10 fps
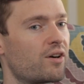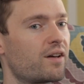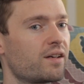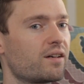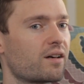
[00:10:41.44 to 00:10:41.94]
So
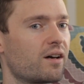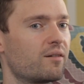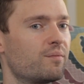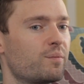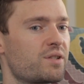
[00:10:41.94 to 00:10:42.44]
I think
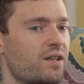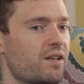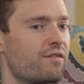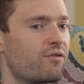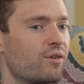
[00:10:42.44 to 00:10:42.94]

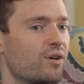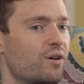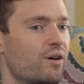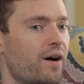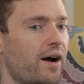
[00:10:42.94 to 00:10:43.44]
particularly for
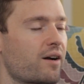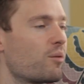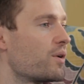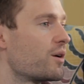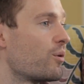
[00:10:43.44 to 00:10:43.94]
our
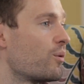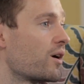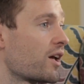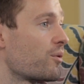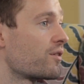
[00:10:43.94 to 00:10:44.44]
company, we're
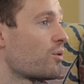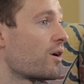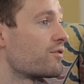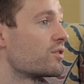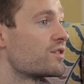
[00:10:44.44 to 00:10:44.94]
working with
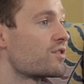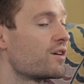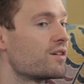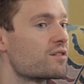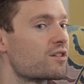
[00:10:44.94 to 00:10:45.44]
quite a few
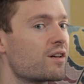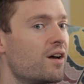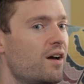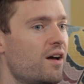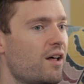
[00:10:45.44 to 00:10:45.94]
designers, and
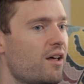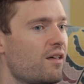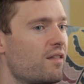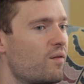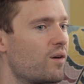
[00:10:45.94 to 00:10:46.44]

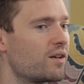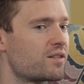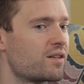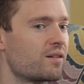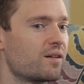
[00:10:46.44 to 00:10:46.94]

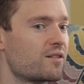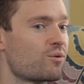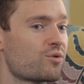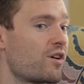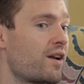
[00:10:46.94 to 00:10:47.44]

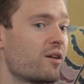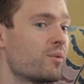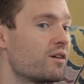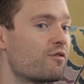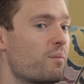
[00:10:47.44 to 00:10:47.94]
it's also an
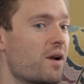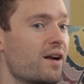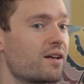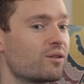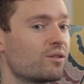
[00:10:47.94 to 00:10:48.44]
element of
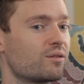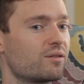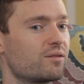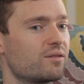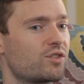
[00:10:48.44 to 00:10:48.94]

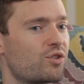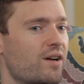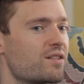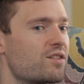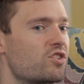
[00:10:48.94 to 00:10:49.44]
millennial
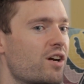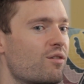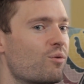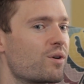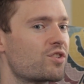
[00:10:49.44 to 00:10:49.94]
trends in
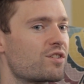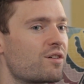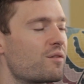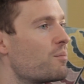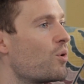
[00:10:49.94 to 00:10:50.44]
general, which is
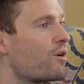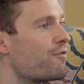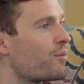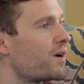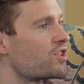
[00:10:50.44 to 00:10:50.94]
that the more
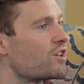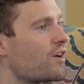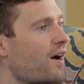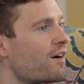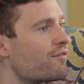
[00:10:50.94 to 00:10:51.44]
information
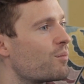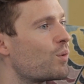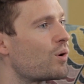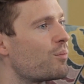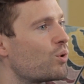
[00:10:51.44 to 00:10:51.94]
you have, the
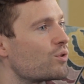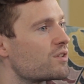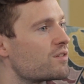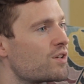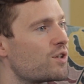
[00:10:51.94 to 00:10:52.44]
more
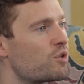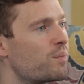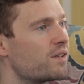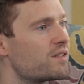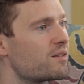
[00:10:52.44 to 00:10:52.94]
important
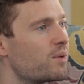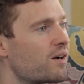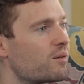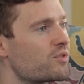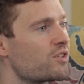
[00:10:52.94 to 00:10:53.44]
searchability
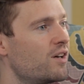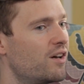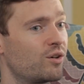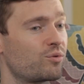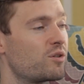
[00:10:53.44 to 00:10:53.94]
becomes,
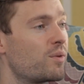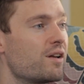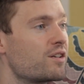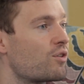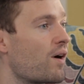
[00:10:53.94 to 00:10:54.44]
and
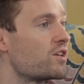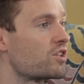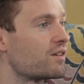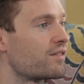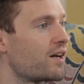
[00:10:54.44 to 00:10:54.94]
ultimately
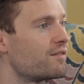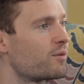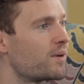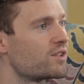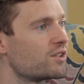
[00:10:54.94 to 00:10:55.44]
curation of that
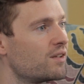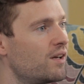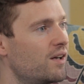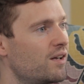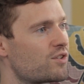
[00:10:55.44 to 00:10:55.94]
information.
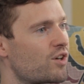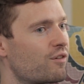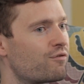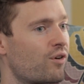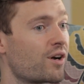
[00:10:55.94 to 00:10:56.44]

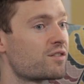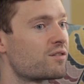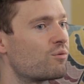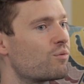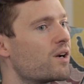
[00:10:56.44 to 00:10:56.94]
So for us,
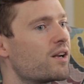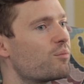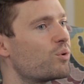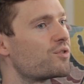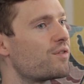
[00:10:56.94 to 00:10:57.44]
the really
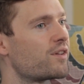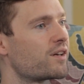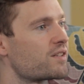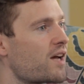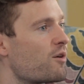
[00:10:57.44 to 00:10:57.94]
important
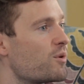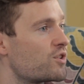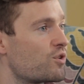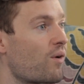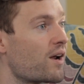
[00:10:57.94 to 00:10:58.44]
thing is how we
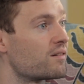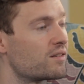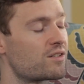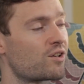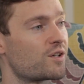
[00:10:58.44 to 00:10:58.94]
curate
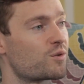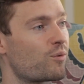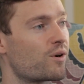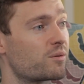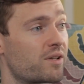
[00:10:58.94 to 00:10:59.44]
the designers
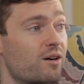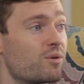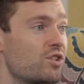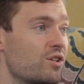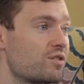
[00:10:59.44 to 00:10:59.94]
we work with,
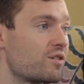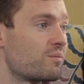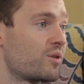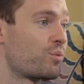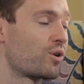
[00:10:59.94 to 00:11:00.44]
how we choose them,